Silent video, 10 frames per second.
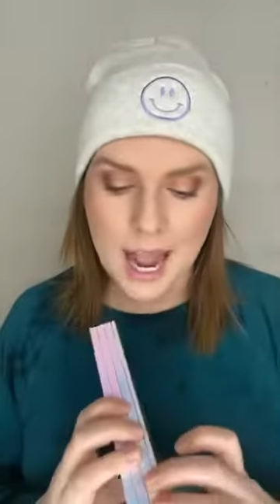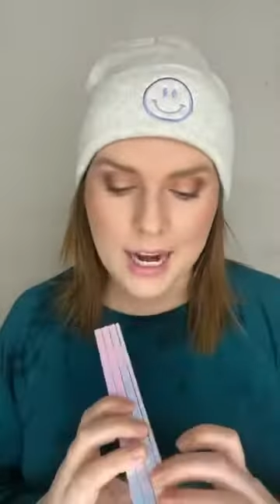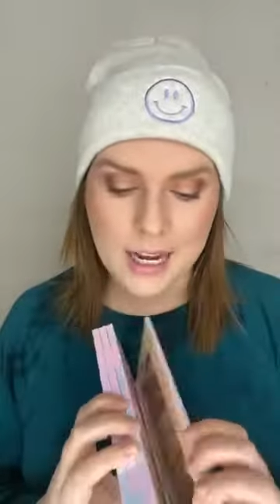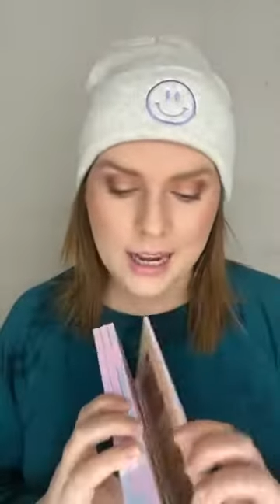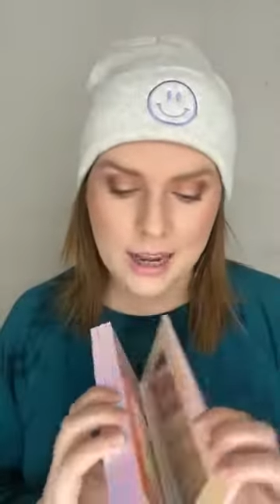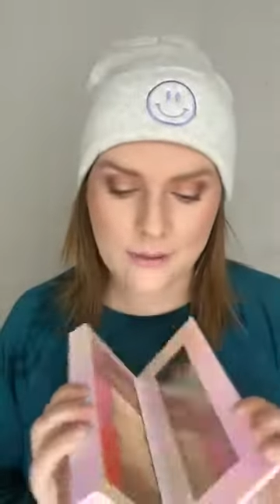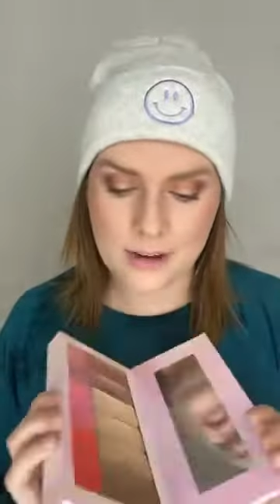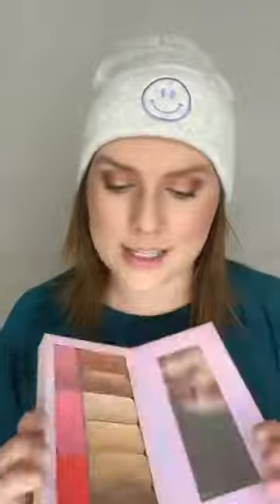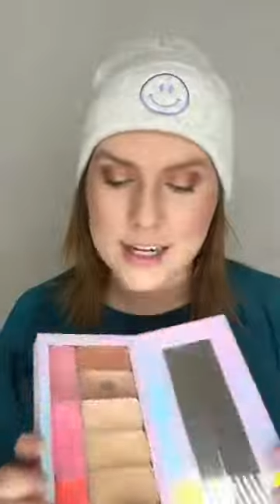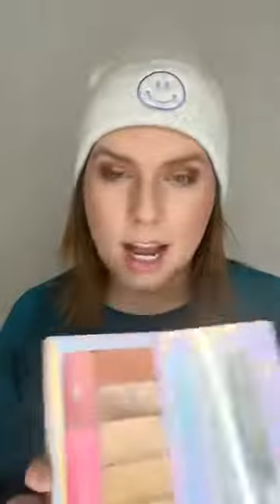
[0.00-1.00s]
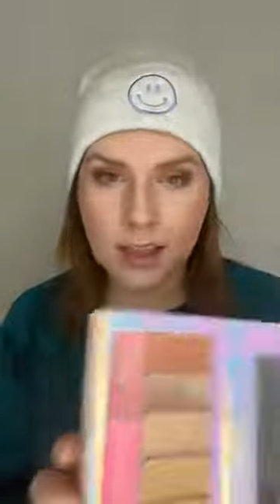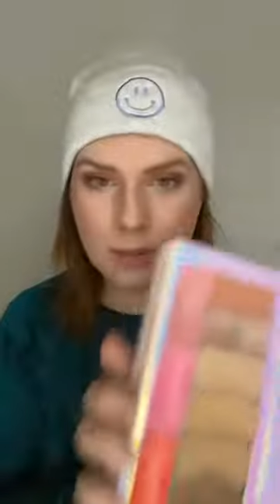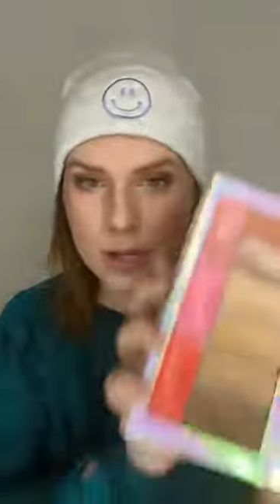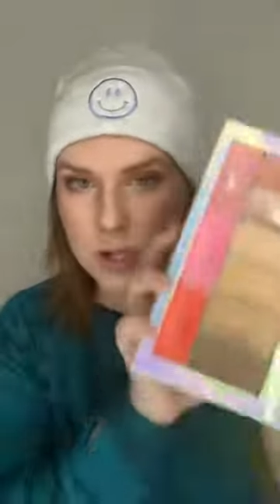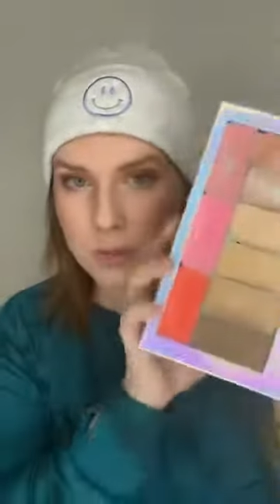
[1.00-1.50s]
And if it's not in the
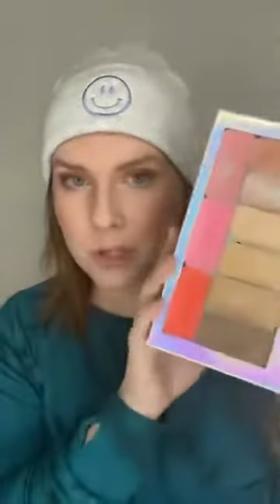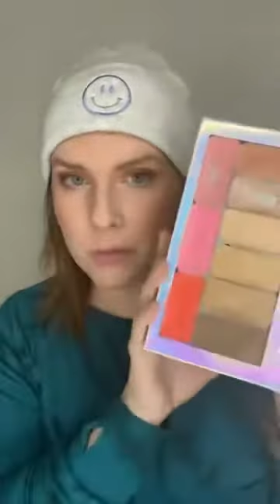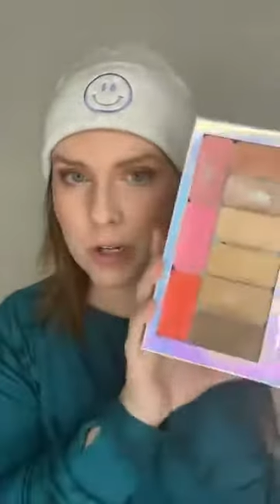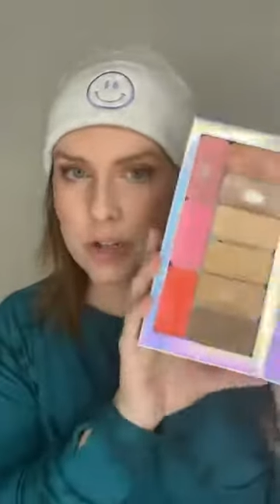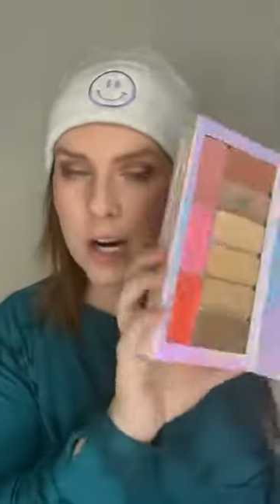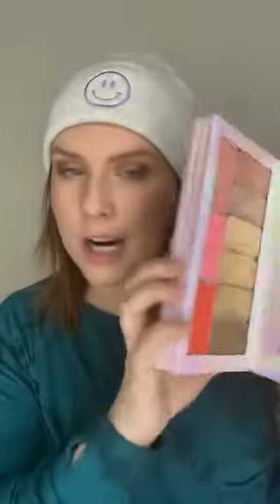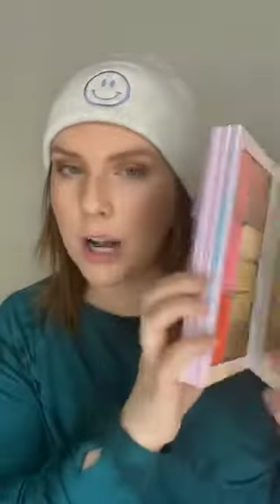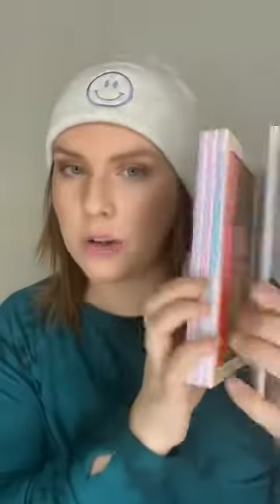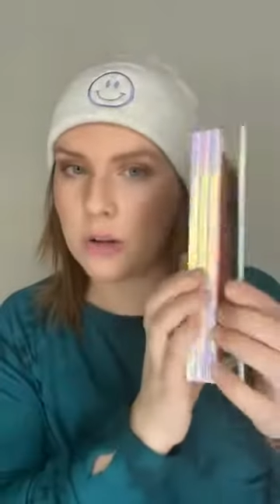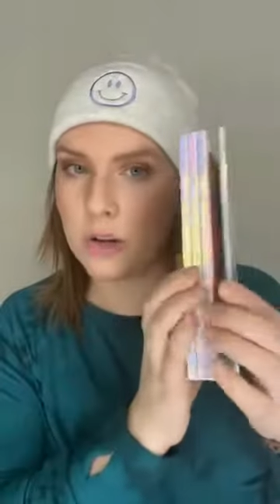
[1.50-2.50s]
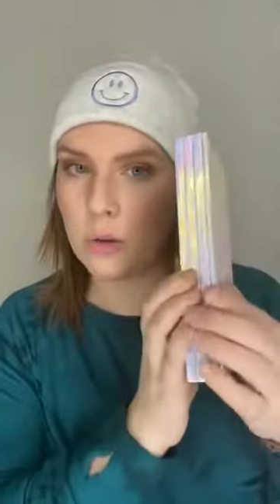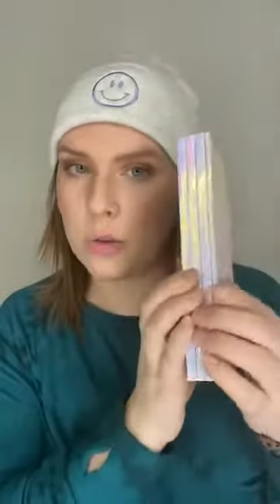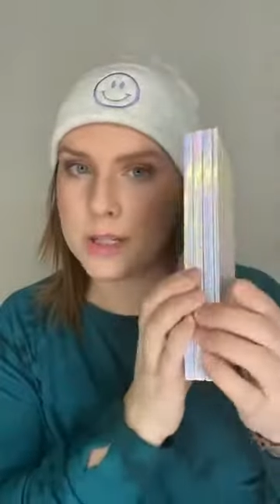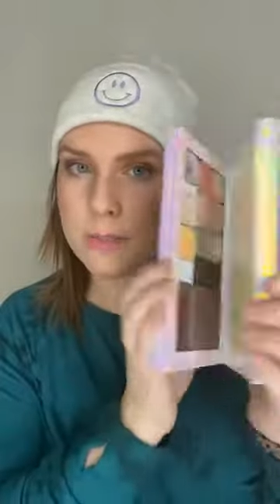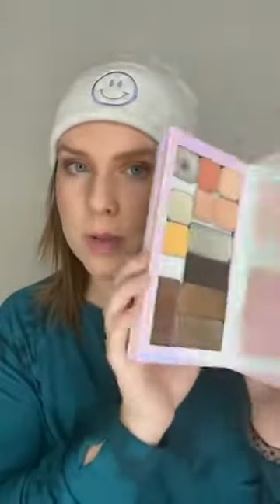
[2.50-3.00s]
budget, but you want to try it out, you can
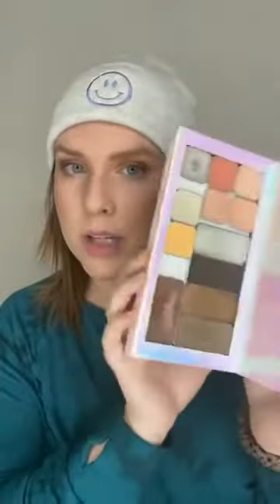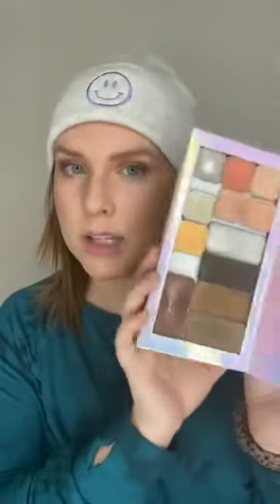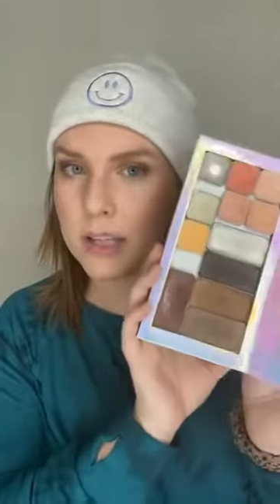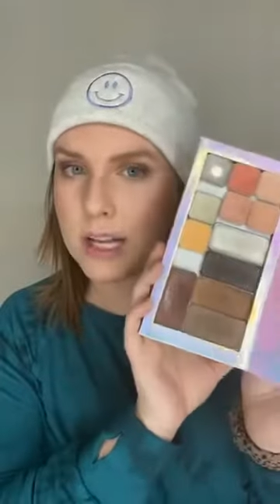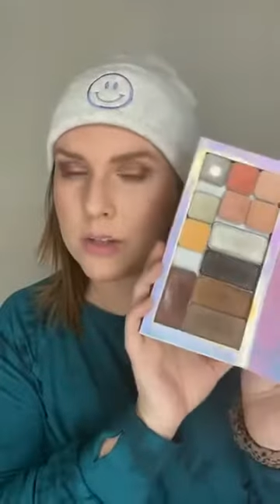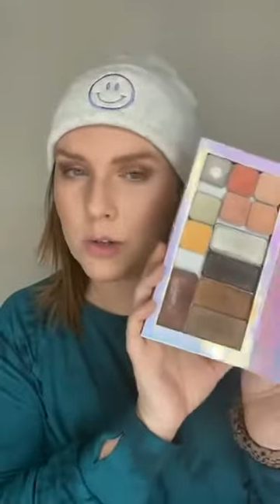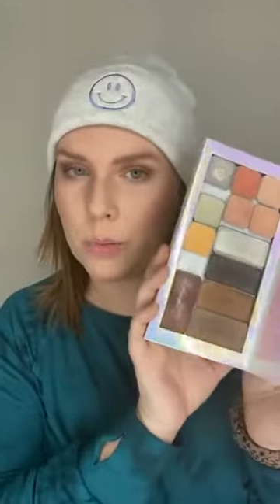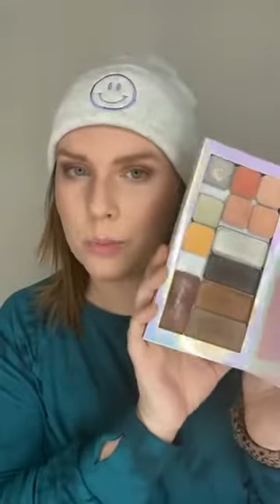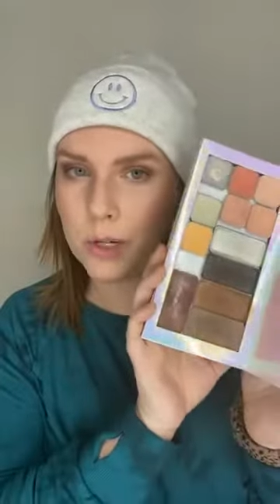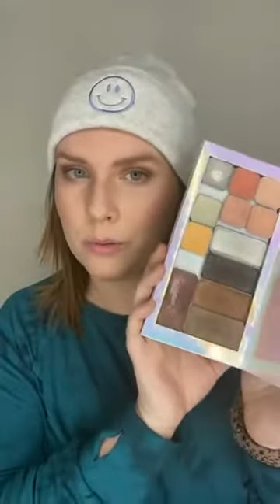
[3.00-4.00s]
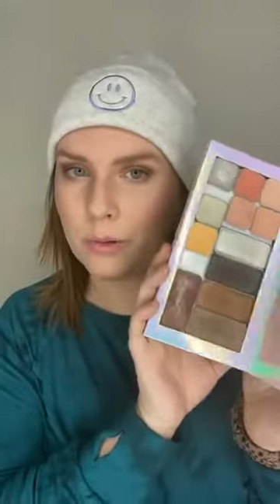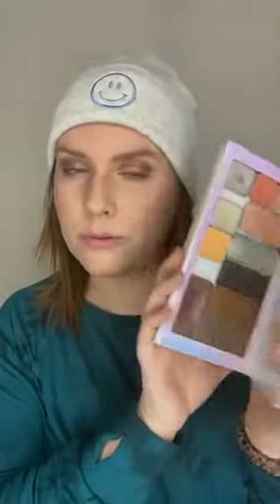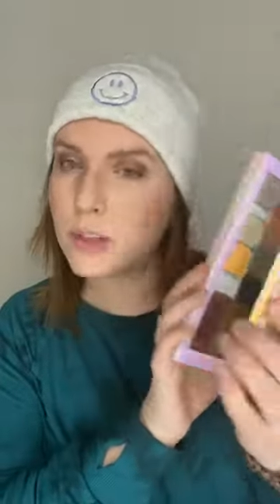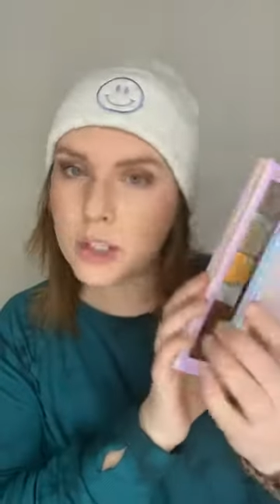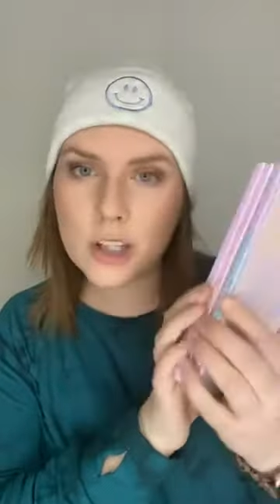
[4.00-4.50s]
always book a class or open a
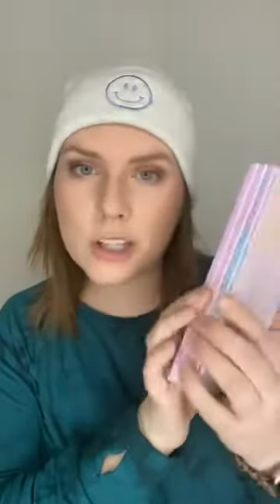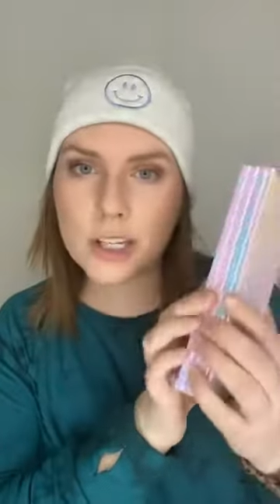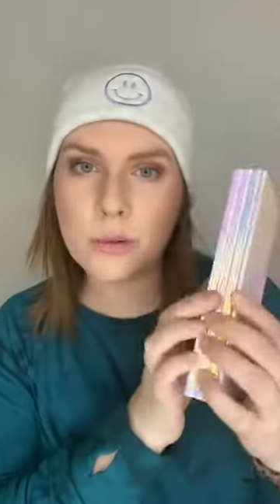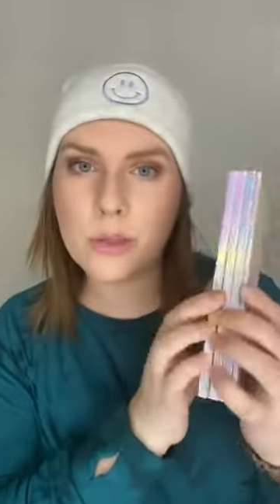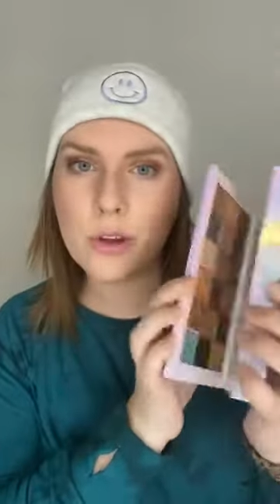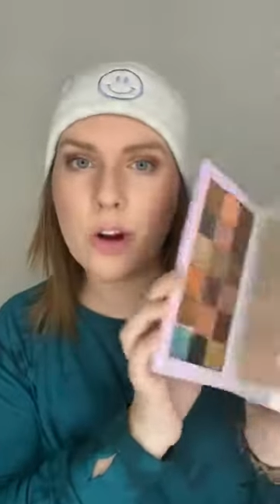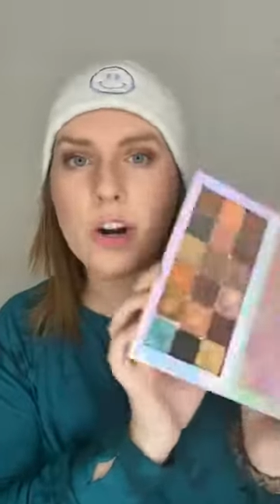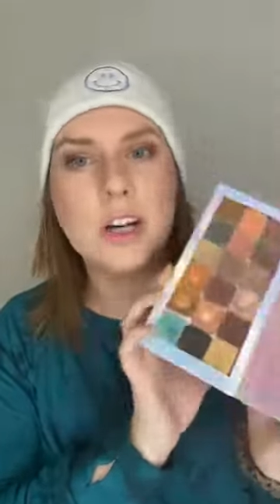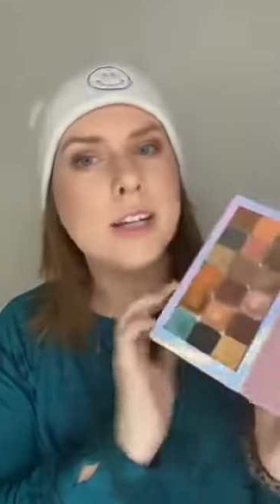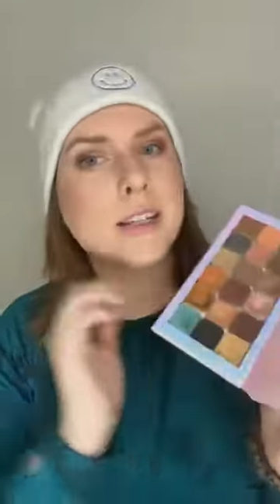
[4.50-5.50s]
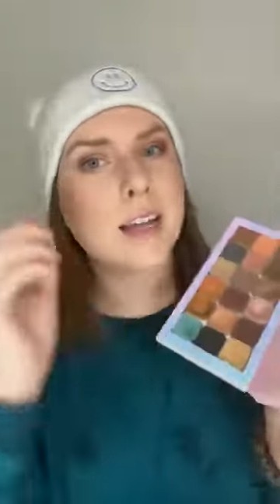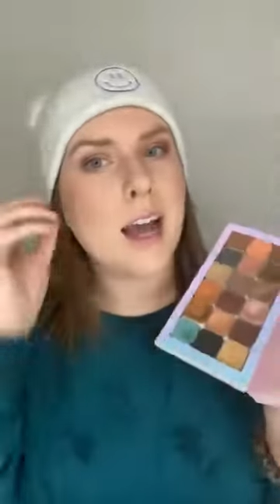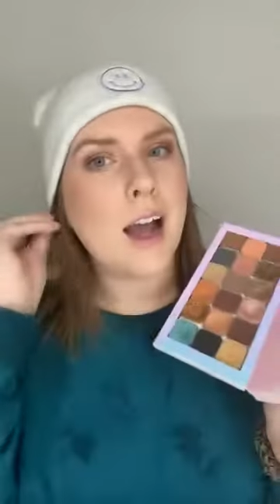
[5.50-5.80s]
referral link with your artist.